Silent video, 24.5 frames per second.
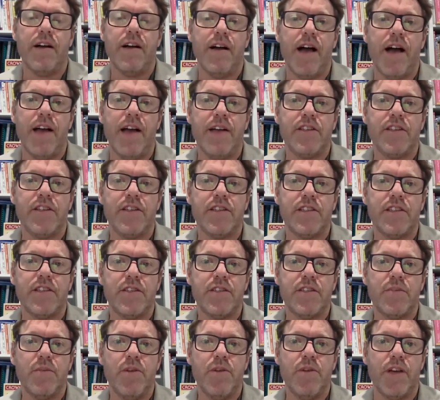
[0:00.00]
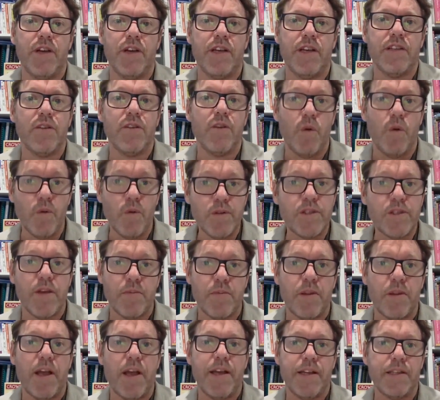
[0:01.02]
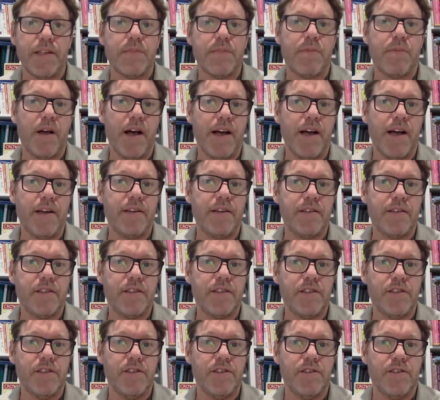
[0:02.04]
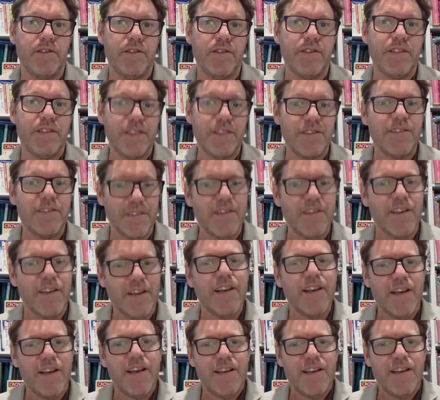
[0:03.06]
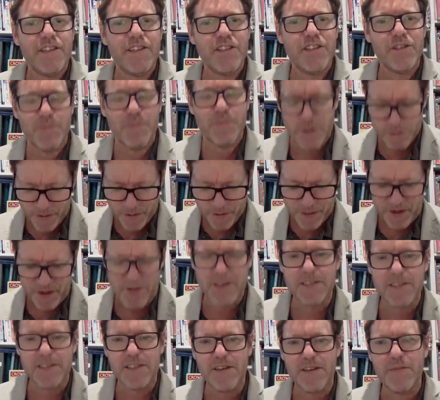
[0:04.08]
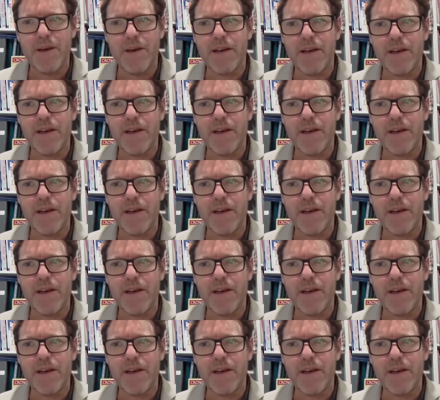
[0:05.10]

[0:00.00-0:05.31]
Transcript: agencies work has also played its part too. Did you spot that one too, mate?